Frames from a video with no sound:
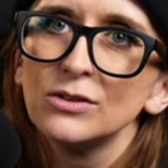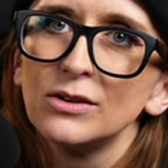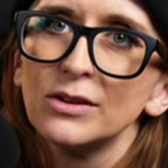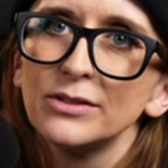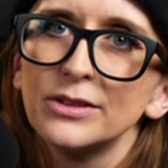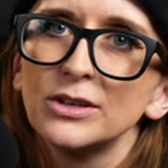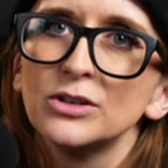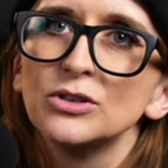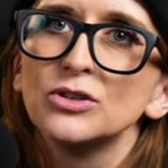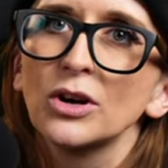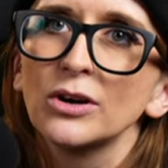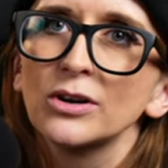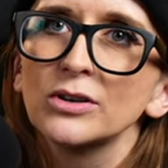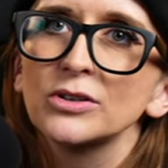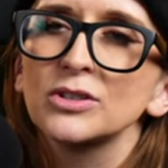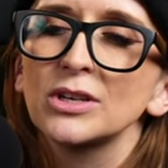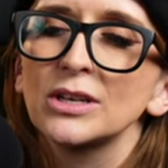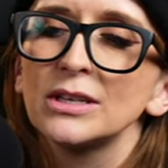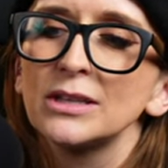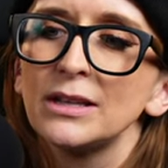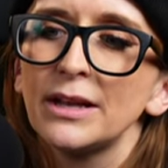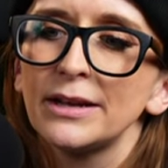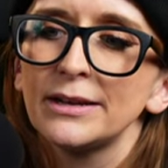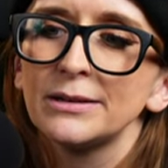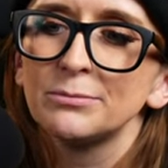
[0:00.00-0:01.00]
the dark to
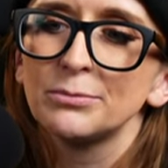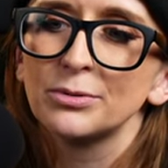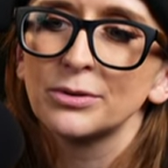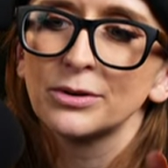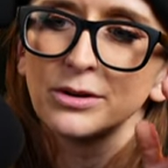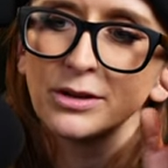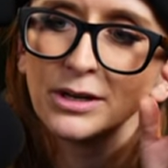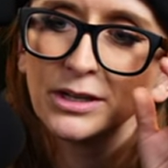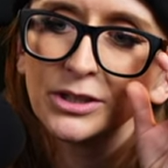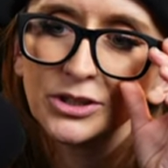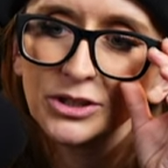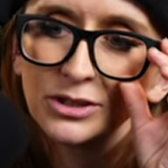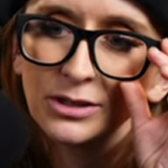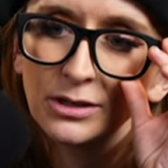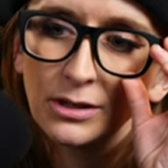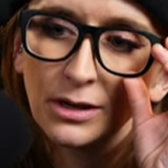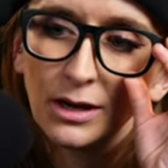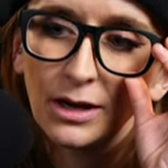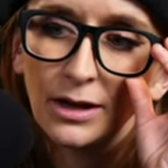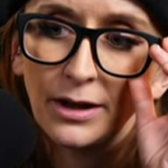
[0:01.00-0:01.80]
light progression.